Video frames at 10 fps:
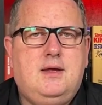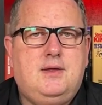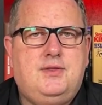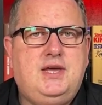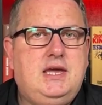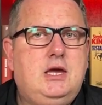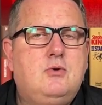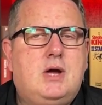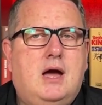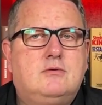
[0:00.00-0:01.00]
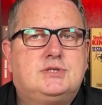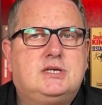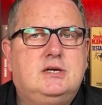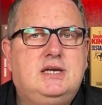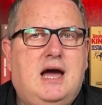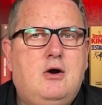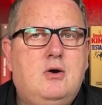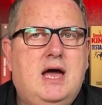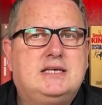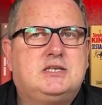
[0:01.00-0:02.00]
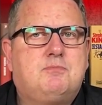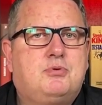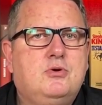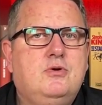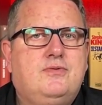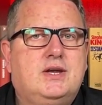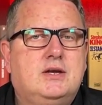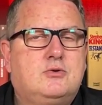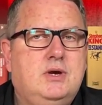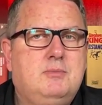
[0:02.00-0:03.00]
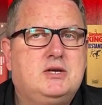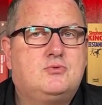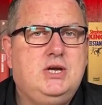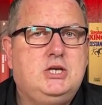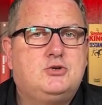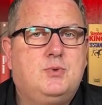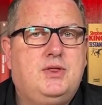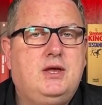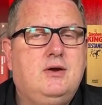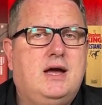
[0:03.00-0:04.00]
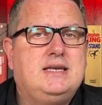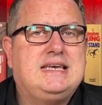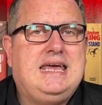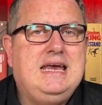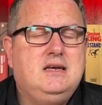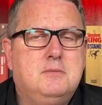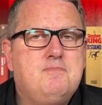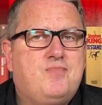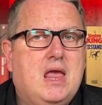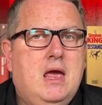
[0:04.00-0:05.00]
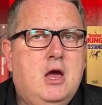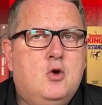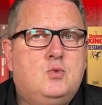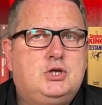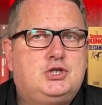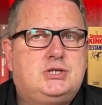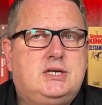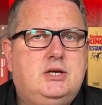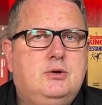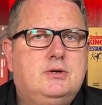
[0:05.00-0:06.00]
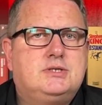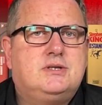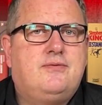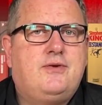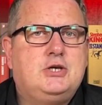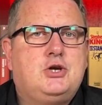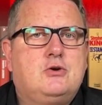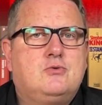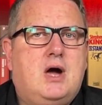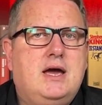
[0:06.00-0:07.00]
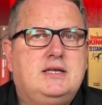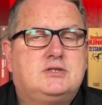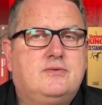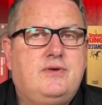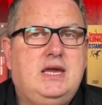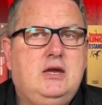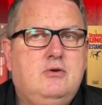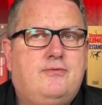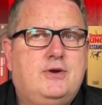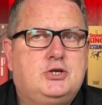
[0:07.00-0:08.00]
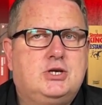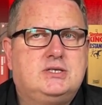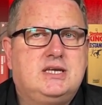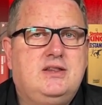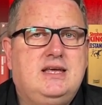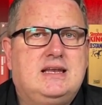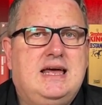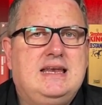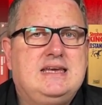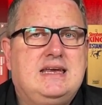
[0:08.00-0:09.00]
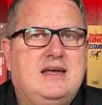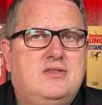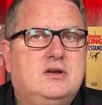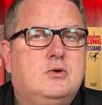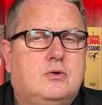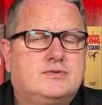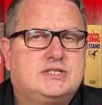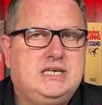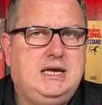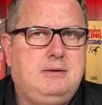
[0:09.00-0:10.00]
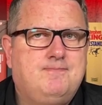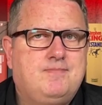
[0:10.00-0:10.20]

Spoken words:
The EU Council now has approved an agreement reached with the United Kingdom, which secures the fishing rights of EU fishers in the Atlantic and the North Sea.